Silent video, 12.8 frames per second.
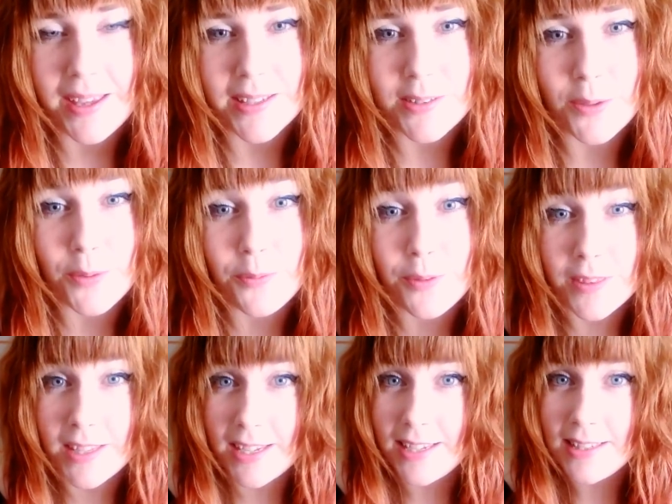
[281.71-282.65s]
So for
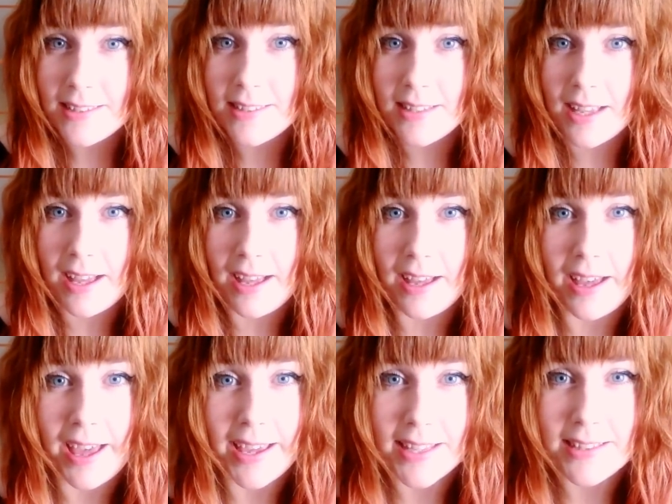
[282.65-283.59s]
these,
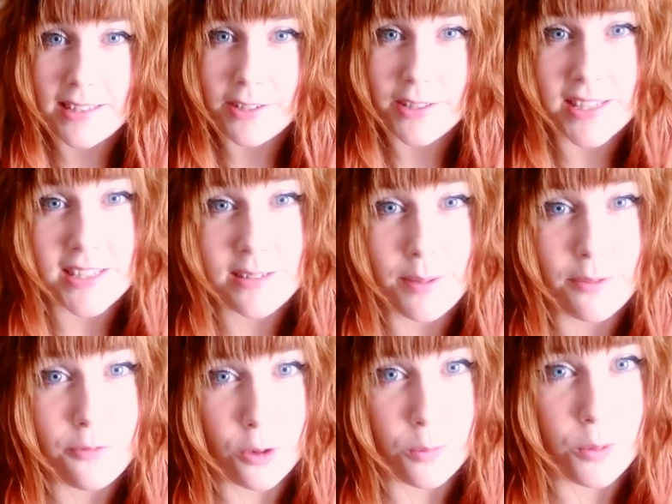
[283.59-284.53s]
I consider these to be
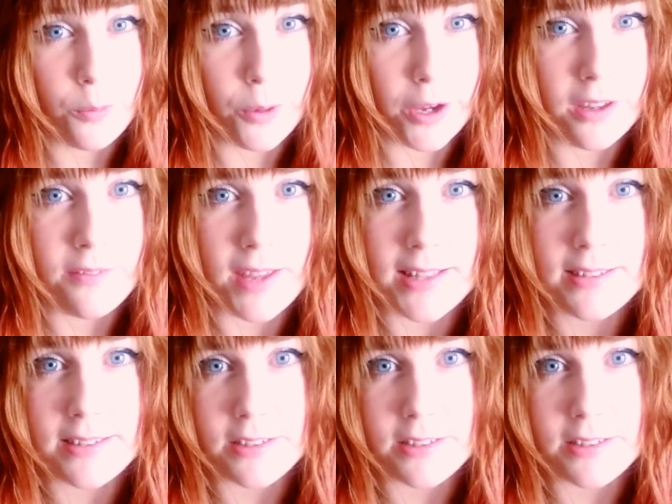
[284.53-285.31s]
formal work events,